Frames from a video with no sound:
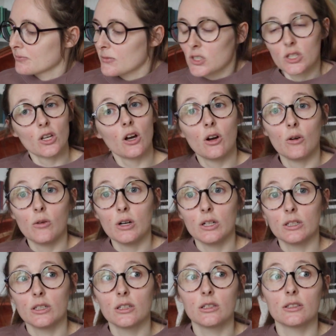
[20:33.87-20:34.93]
So
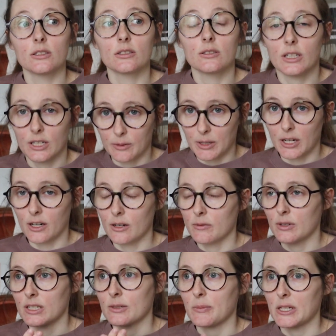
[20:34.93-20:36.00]
here we are.
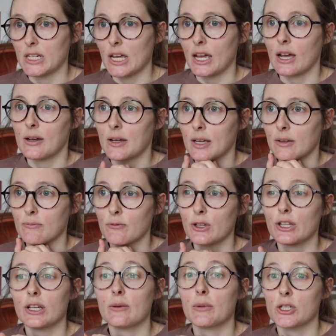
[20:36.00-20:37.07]
It's Monday. I'm
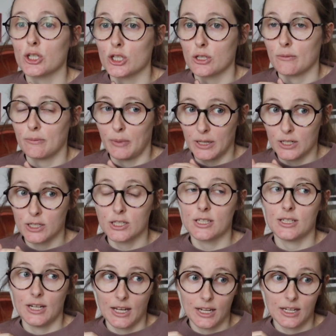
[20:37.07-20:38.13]
feeling much better
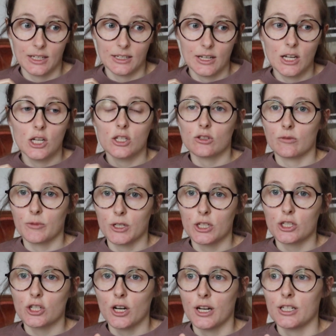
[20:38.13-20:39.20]
today. So I'm going
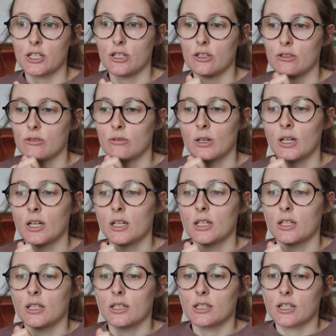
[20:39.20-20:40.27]
to try to
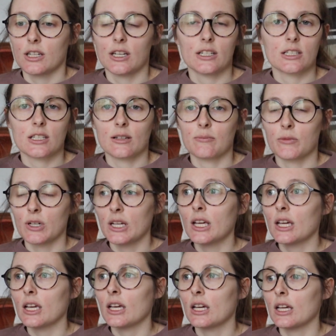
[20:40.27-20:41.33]
get some
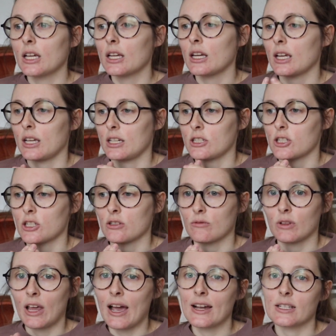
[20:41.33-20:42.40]
reading in and just
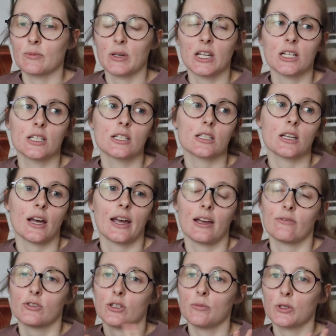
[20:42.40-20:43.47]
relax because I
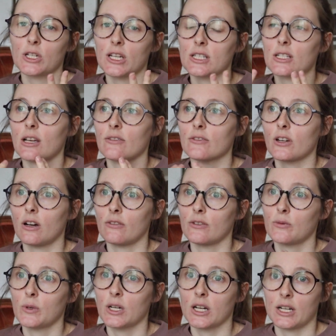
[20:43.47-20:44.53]
have 2 more days left off
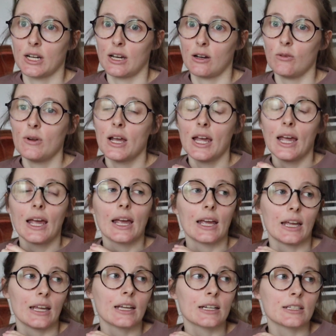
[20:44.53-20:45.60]
of work now,
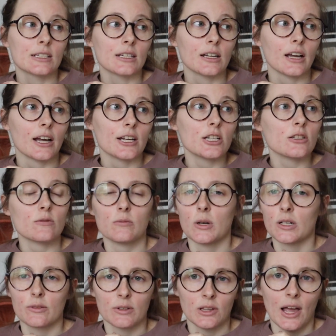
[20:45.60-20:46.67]
and I just
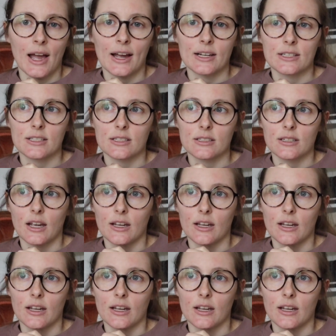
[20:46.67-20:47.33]
want to relax.